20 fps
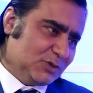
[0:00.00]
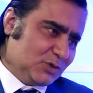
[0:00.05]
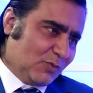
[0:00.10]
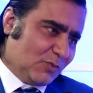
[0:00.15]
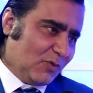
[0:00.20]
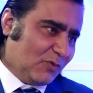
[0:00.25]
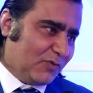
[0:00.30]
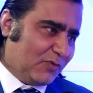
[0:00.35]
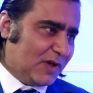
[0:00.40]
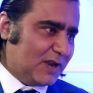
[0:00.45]
So
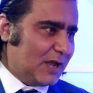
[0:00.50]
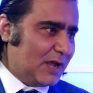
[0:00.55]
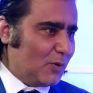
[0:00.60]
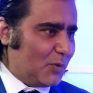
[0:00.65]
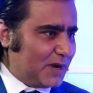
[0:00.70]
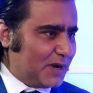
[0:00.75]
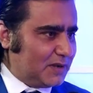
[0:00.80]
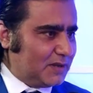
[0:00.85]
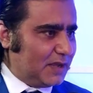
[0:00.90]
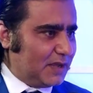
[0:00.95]
for fun, I
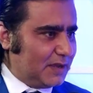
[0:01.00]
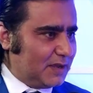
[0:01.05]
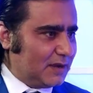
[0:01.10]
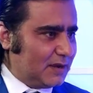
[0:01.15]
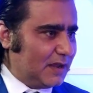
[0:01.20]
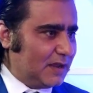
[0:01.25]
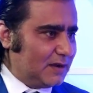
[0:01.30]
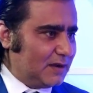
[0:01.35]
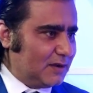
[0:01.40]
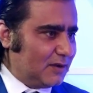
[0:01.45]
went
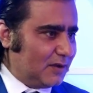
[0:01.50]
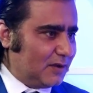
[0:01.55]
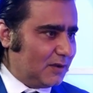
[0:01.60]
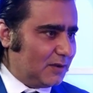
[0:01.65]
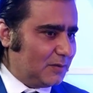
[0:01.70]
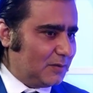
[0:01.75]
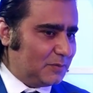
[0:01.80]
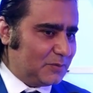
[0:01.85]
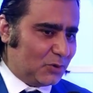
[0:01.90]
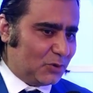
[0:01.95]
there, and
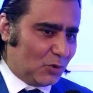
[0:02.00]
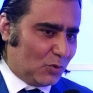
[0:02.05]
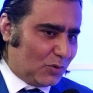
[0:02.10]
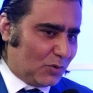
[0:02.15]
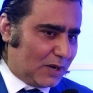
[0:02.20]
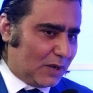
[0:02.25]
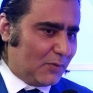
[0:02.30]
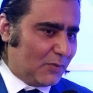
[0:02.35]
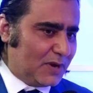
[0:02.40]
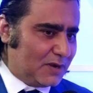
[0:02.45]
you know,
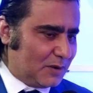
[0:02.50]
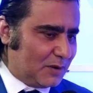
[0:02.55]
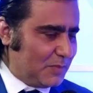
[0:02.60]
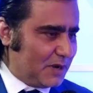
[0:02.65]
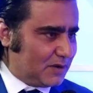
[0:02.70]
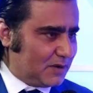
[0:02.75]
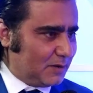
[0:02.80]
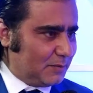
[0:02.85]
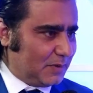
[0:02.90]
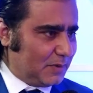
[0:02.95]
when I went and
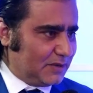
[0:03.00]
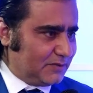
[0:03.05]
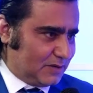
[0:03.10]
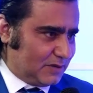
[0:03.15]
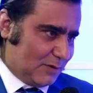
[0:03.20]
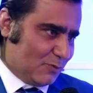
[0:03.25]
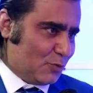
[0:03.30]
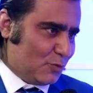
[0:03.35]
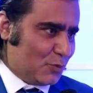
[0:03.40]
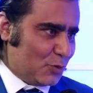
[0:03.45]
met him, I
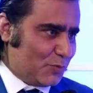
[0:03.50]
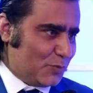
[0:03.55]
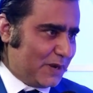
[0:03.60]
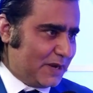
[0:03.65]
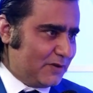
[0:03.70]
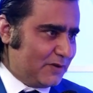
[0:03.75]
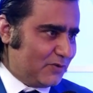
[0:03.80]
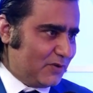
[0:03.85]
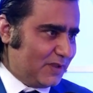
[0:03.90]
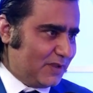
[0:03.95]
said, I'm going to put my
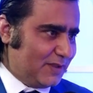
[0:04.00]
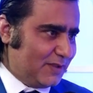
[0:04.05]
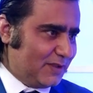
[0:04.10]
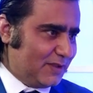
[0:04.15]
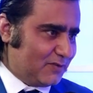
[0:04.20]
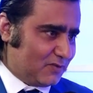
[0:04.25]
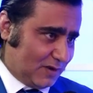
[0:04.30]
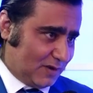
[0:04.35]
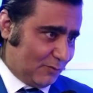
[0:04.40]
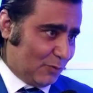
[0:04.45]
entry.
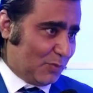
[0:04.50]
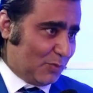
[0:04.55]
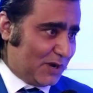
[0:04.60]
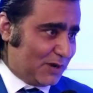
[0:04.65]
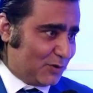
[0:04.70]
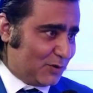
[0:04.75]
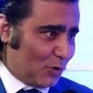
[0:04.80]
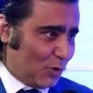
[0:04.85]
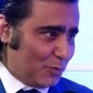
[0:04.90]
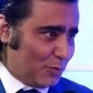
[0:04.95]
He said, have you
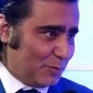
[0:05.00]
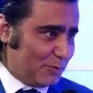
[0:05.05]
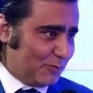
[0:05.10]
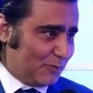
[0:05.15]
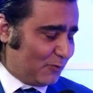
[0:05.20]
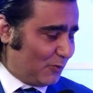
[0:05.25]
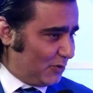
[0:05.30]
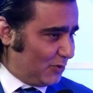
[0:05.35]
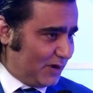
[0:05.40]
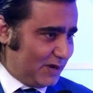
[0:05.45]
played a tournament
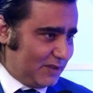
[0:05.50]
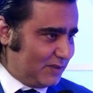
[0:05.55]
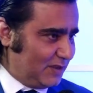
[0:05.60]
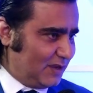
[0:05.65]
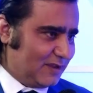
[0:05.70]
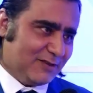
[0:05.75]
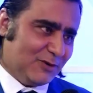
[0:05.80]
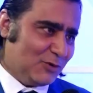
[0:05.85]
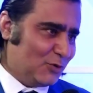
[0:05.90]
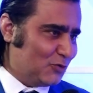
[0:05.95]
before,
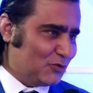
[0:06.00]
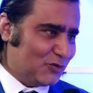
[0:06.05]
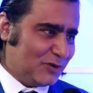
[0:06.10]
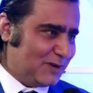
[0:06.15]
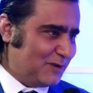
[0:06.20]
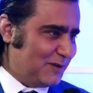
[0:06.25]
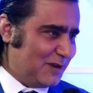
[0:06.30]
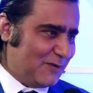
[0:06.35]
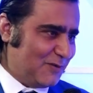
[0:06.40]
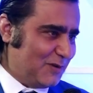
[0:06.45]
anything? I said, no sir,
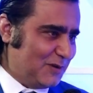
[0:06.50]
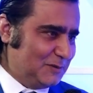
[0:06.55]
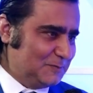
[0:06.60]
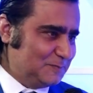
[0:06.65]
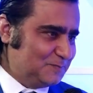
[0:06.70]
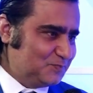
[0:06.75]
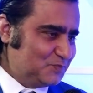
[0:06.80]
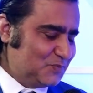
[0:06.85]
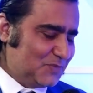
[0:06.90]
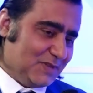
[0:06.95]
never.
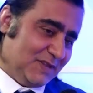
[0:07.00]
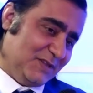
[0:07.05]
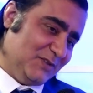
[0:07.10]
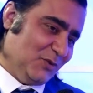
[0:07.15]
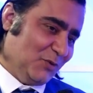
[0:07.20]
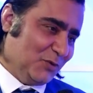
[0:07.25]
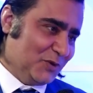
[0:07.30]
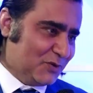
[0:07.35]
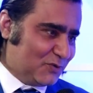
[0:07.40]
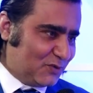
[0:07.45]
He
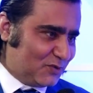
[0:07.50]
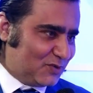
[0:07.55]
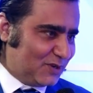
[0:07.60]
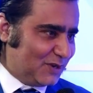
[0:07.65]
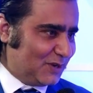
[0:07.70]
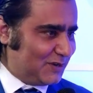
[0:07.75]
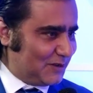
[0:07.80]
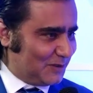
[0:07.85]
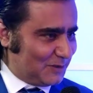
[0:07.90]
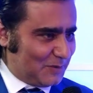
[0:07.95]
said, oh,
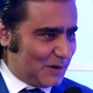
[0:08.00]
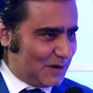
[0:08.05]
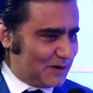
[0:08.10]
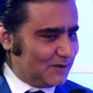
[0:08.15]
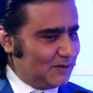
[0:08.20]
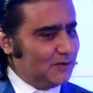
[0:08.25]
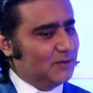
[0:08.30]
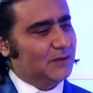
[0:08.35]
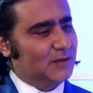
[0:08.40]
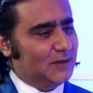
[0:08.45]
interesting, it doesn't
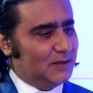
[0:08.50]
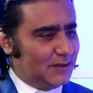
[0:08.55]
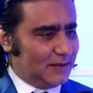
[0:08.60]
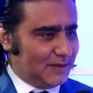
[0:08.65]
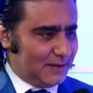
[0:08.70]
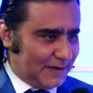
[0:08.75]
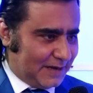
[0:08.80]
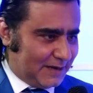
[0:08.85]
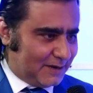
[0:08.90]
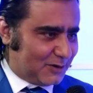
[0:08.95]
matter,
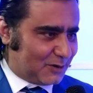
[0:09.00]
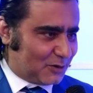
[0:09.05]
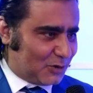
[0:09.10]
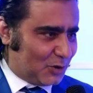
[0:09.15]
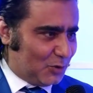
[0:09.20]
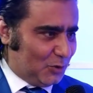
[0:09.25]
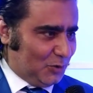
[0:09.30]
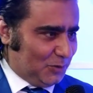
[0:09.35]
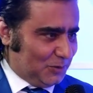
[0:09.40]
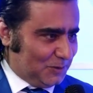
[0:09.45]
enter
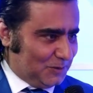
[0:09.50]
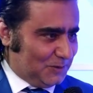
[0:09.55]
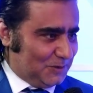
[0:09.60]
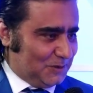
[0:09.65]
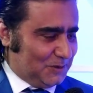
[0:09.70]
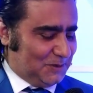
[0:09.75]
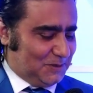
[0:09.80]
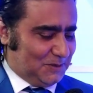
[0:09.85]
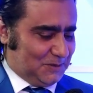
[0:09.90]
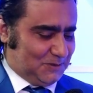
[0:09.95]
karo.
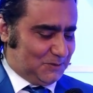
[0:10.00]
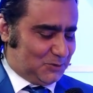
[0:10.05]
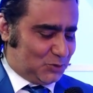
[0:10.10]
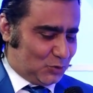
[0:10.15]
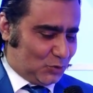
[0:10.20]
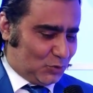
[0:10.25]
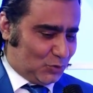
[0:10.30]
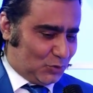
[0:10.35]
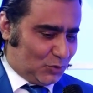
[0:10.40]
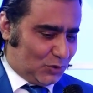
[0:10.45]

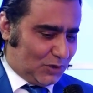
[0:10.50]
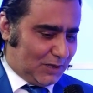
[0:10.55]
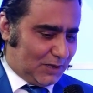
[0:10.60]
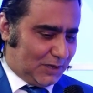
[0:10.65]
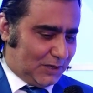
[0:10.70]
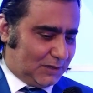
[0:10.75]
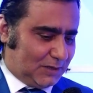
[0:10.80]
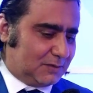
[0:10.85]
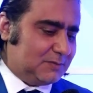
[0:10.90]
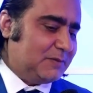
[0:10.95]
So
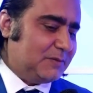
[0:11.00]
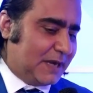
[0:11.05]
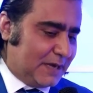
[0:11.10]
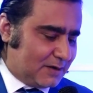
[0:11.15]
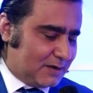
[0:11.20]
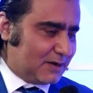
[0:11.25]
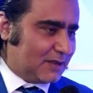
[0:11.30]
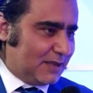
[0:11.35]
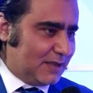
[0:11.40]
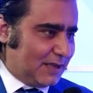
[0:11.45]

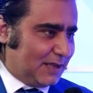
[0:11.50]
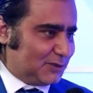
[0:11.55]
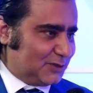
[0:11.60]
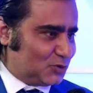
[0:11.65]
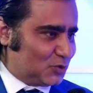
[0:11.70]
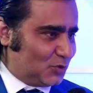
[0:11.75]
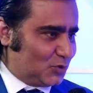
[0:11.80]
enter kiya.